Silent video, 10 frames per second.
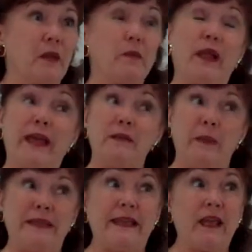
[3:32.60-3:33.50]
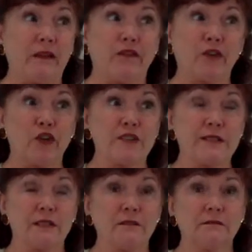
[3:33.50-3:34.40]
people had to be dead
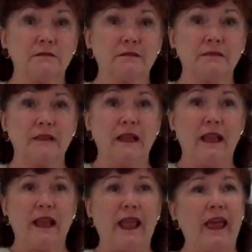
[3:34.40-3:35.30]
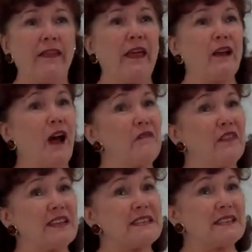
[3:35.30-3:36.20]
first. And then
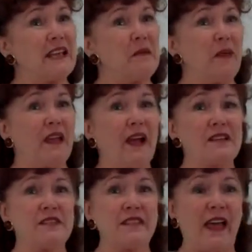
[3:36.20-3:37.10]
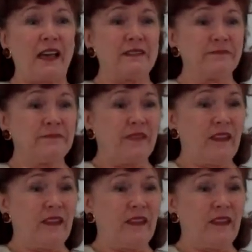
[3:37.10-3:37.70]
obviously, because that